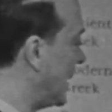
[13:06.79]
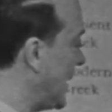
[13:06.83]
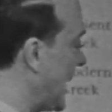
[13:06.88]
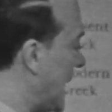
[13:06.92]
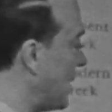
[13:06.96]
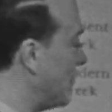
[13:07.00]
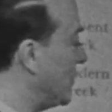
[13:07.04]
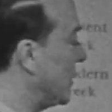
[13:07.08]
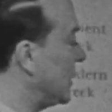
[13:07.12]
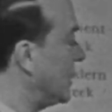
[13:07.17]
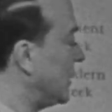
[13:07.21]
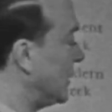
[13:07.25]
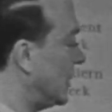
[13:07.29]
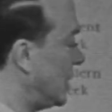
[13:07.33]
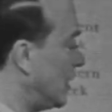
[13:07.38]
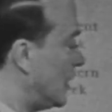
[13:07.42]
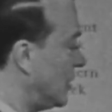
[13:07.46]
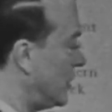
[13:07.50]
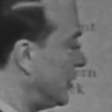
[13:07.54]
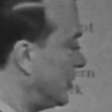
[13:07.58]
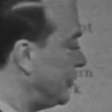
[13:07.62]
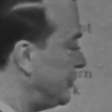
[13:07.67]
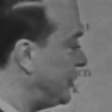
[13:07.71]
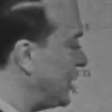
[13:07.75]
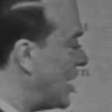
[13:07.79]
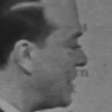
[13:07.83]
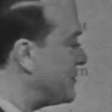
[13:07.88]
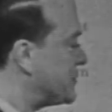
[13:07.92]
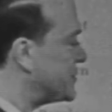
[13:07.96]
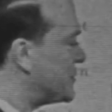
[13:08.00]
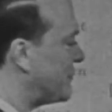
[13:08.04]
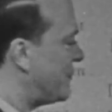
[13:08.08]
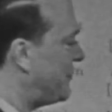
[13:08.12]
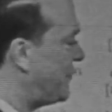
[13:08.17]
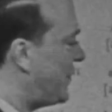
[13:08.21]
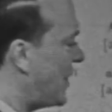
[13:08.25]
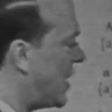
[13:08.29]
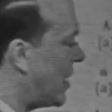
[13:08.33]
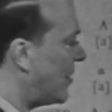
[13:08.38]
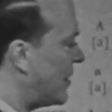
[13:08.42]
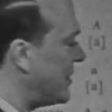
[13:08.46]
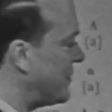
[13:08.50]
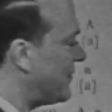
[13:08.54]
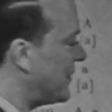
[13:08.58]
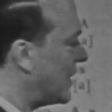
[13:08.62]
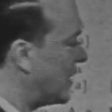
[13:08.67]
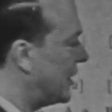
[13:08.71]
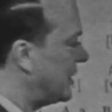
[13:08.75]
gamma, shapes
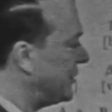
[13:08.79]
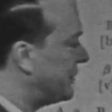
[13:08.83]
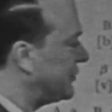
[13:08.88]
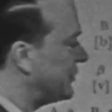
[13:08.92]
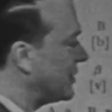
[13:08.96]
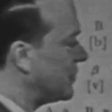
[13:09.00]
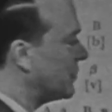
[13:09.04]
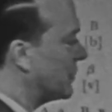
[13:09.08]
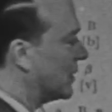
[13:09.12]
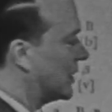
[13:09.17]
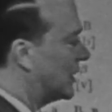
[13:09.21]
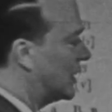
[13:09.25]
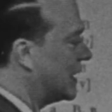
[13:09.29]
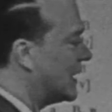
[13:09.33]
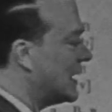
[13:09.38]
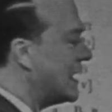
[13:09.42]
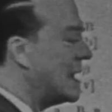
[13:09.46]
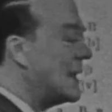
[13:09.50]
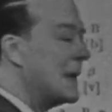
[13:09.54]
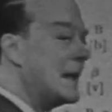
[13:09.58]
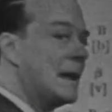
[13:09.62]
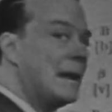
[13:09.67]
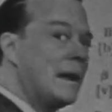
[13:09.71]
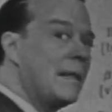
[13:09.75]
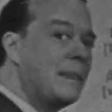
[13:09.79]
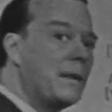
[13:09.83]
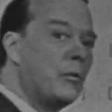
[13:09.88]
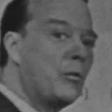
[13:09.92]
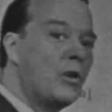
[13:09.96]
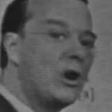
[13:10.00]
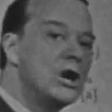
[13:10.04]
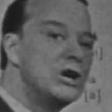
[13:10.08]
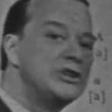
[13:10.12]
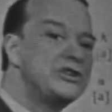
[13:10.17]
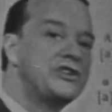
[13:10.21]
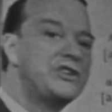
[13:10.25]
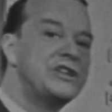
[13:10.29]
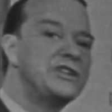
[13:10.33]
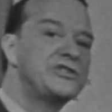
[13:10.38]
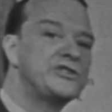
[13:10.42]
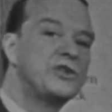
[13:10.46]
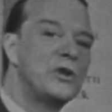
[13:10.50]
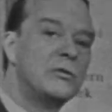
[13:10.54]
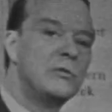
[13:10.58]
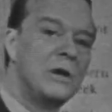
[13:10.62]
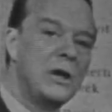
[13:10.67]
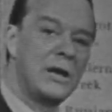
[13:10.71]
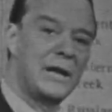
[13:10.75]
very, very similar. In other words, the
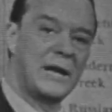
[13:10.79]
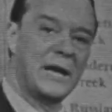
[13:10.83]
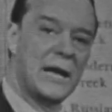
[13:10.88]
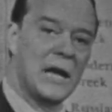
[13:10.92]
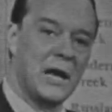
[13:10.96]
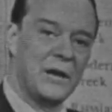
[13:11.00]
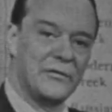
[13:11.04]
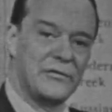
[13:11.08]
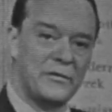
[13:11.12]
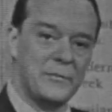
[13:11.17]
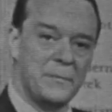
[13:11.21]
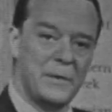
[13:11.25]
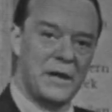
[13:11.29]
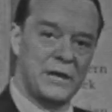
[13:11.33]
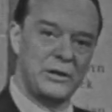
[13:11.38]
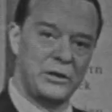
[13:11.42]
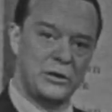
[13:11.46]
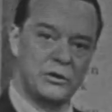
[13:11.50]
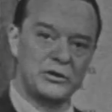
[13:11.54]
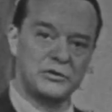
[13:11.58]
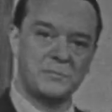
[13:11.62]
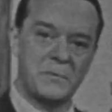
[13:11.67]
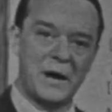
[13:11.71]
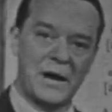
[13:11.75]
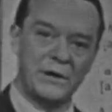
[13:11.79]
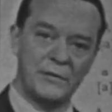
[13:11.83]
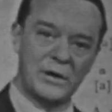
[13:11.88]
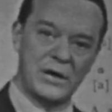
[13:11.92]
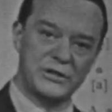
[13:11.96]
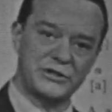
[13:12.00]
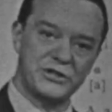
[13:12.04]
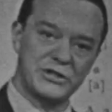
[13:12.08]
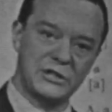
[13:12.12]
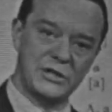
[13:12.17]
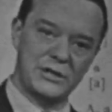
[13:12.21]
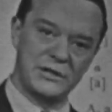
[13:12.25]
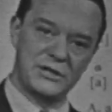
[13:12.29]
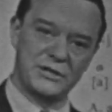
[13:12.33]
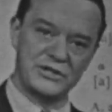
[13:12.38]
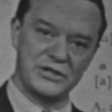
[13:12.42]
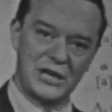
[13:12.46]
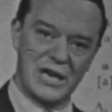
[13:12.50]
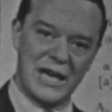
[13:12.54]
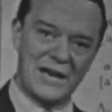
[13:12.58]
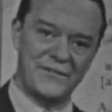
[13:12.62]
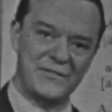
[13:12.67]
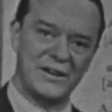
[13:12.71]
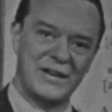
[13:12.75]
Cyrillic alphabet used by Russian and the
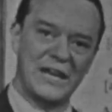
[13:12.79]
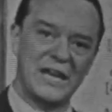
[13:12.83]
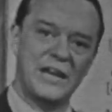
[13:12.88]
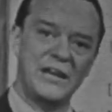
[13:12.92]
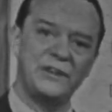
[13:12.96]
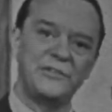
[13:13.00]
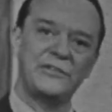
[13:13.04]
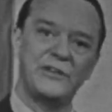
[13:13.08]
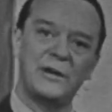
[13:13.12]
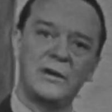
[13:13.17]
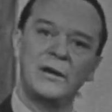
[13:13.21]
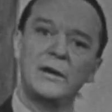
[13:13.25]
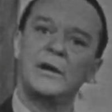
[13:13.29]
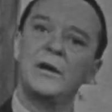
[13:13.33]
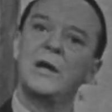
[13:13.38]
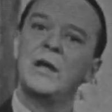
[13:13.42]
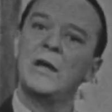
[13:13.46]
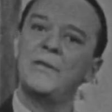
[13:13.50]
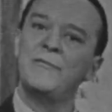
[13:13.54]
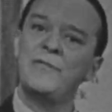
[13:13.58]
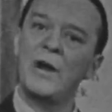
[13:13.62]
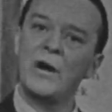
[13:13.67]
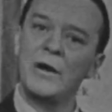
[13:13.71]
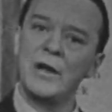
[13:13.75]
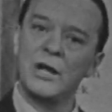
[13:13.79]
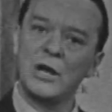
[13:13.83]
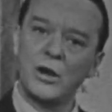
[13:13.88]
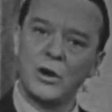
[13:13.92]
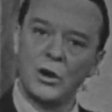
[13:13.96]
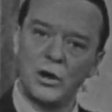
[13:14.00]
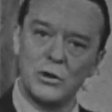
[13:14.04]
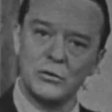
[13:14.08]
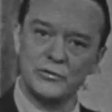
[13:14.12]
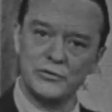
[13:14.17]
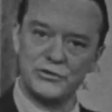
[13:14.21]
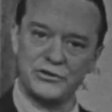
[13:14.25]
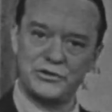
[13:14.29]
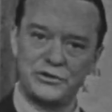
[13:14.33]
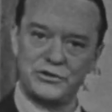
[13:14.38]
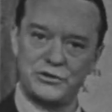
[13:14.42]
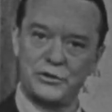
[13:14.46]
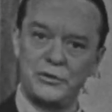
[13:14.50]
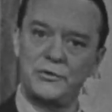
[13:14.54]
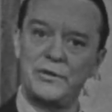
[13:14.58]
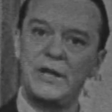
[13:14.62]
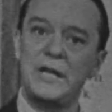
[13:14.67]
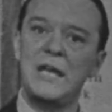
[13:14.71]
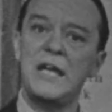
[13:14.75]
Slavic is very close
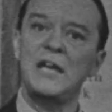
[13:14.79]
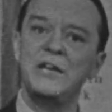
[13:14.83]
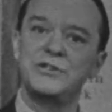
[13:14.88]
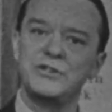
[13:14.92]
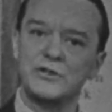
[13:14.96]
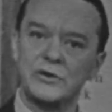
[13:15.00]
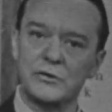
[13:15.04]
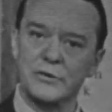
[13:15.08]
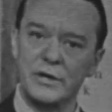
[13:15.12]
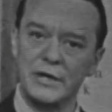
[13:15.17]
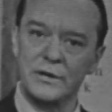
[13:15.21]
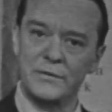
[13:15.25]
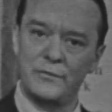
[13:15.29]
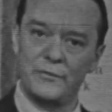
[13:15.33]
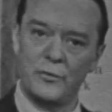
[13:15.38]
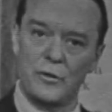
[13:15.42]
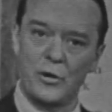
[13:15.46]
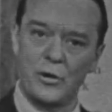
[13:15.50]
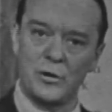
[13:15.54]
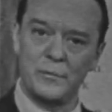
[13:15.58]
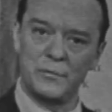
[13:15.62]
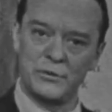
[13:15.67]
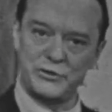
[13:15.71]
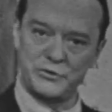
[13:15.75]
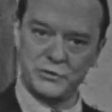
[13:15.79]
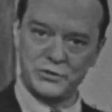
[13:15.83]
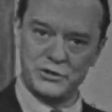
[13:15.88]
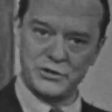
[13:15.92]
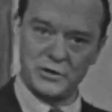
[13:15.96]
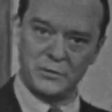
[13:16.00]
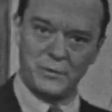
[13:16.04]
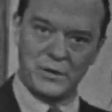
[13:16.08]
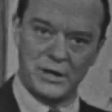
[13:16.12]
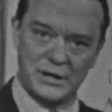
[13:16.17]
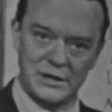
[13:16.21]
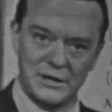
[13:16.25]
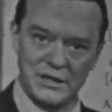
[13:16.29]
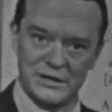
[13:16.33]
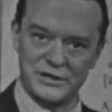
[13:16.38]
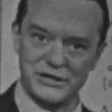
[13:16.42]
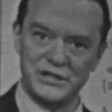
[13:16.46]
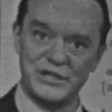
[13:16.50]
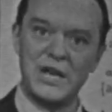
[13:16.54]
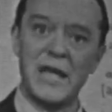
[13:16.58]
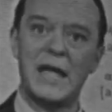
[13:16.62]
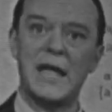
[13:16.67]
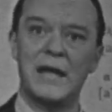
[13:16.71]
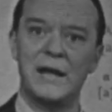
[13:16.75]
to the East Greek form, which was the one that
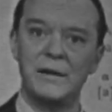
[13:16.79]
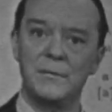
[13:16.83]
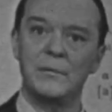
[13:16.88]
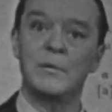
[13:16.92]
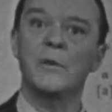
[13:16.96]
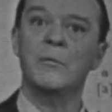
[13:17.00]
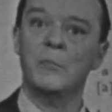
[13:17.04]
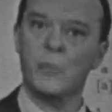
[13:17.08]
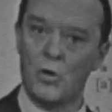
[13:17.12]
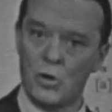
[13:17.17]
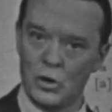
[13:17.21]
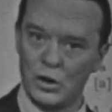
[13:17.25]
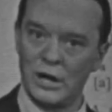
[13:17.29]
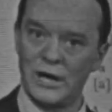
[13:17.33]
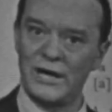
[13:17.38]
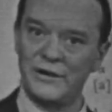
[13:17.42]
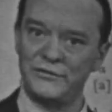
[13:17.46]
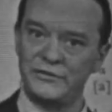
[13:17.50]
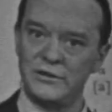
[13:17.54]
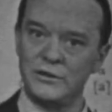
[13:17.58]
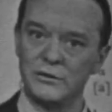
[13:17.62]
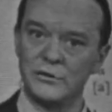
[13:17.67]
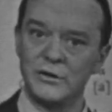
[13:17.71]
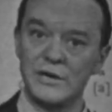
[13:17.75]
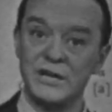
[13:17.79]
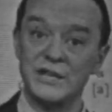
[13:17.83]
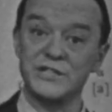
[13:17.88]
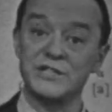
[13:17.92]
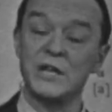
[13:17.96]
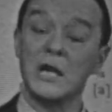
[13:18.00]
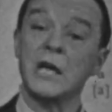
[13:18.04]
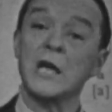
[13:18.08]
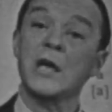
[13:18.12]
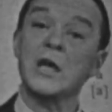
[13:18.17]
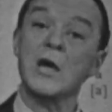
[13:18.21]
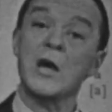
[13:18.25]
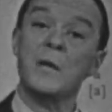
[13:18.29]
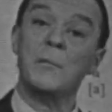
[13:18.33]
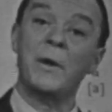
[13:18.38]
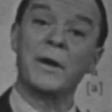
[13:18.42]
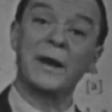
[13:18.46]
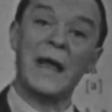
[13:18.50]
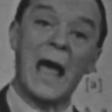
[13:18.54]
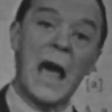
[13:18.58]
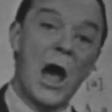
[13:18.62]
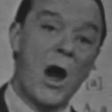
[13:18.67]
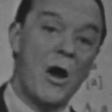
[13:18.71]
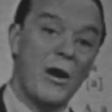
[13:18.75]
stayed more or less in Greece.
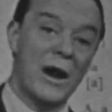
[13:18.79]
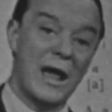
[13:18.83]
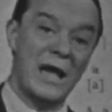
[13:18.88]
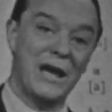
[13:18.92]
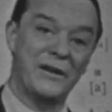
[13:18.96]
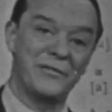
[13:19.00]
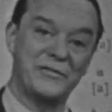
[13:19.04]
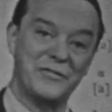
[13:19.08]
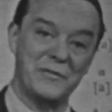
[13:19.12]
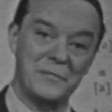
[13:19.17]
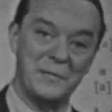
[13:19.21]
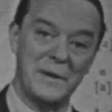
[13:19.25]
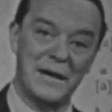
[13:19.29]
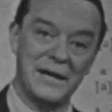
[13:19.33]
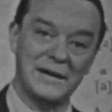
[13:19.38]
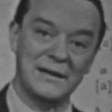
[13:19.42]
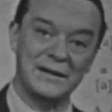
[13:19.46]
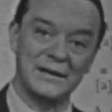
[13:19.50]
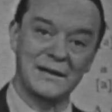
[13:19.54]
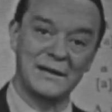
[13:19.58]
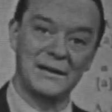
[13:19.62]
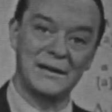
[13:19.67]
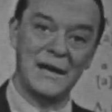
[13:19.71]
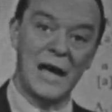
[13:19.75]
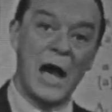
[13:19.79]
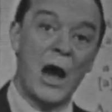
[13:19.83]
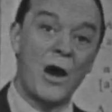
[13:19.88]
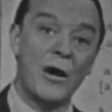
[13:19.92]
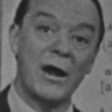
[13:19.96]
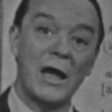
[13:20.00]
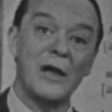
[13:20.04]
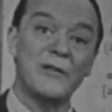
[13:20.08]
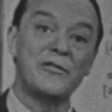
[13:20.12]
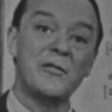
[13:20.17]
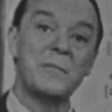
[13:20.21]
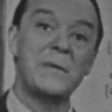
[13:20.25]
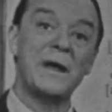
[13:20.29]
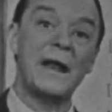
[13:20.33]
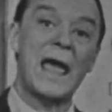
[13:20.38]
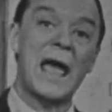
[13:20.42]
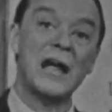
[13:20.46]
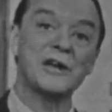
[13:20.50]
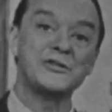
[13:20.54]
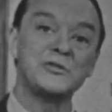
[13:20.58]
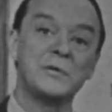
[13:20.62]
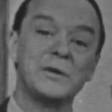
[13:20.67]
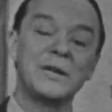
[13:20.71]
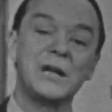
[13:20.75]
But our alphabet
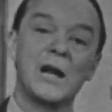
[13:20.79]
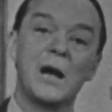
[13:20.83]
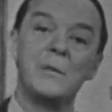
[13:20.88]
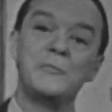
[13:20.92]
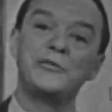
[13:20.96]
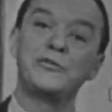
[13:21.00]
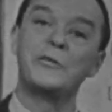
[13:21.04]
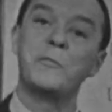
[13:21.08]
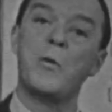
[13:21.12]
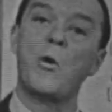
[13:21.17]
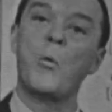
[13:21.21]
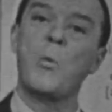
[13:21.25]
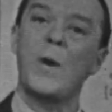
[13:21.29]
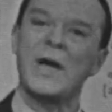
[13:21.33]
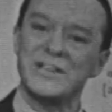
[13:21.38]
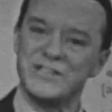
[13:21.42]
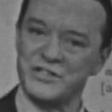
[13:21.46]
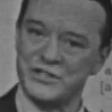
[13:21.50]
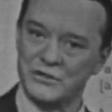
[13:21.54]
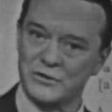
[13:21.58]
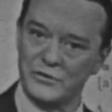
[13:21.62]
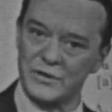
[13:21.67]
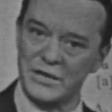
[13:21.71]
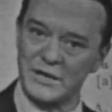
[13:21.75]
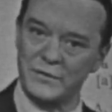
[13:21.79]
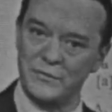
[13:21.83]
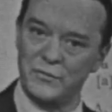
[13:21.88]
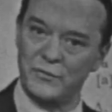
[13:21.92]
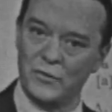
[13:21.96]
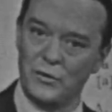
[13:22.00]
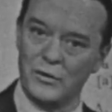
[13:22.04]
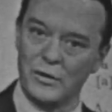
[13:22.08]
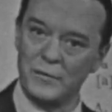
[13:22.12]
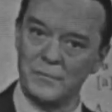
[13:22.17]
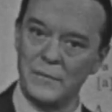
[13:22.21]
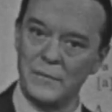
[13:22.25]
actually comes from a West Greek form,